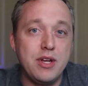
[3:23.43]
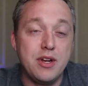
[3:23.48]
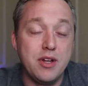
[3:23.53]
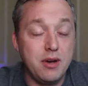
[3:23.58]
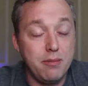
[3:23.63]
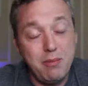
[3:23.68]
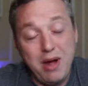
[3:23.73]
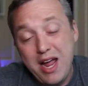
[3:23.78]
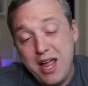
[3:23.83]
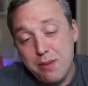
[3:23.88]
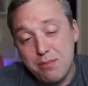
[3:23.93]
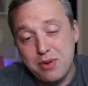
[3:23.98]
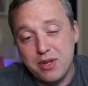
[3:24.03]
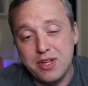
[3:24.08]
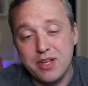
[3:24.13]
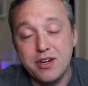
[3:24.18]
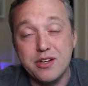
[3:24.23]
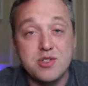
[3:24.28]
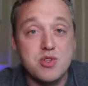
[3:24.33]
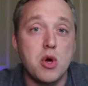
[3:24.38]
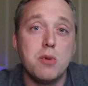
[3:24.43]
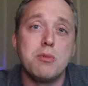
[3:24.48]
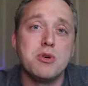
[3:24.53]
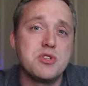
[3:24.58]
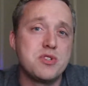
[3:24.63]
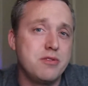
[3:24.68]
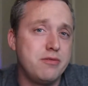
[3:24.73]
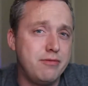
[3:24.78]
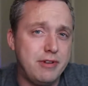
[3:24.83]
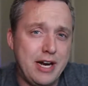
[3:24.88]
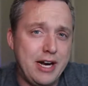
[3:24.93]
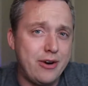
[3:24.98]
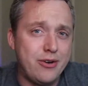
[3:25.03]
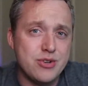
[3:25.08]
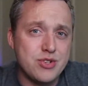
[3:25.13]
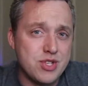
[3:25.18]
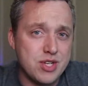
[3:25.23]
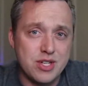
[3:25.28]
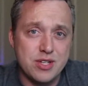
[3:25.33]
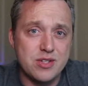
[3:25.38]
And in my opinion, is almost a
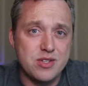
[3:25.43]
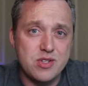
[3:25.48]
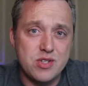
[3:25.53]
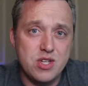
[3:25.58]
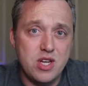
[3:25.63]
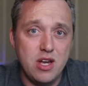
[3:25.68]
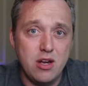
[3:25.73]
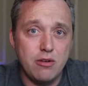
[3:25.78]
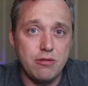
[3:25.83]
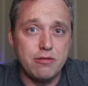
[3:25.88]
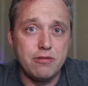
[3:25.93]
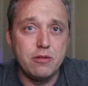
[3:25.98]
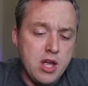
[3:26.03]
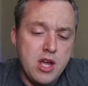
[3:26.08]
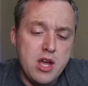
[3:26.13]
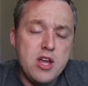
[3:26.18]
virus in itself.